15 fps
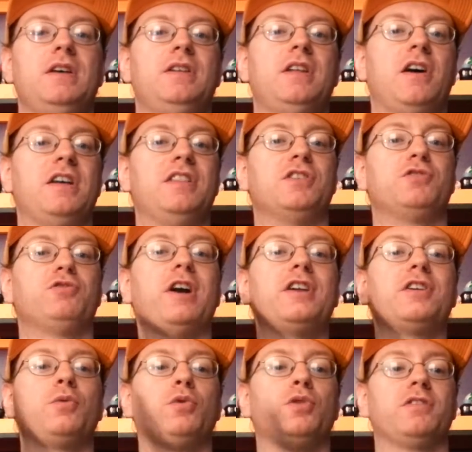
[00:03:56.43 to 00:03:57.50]
Now, in the
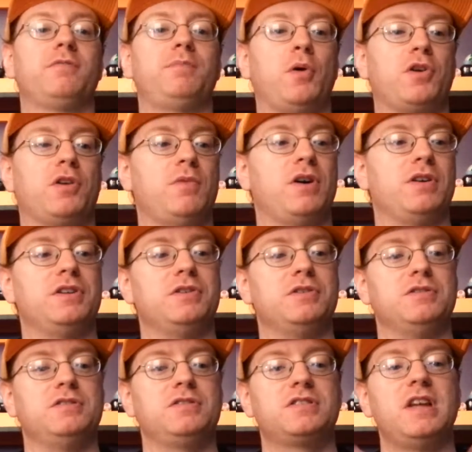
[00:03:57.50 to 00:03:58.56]
greater world of Pokemon
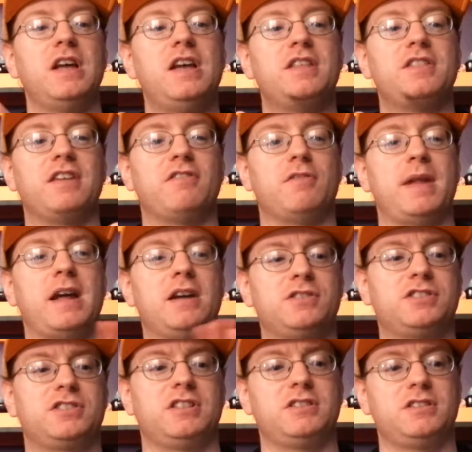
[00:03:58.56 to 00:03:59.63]
news, they've
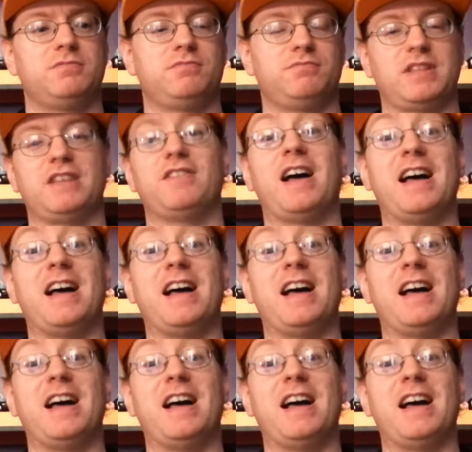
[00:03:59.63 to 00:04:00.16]
announced, they've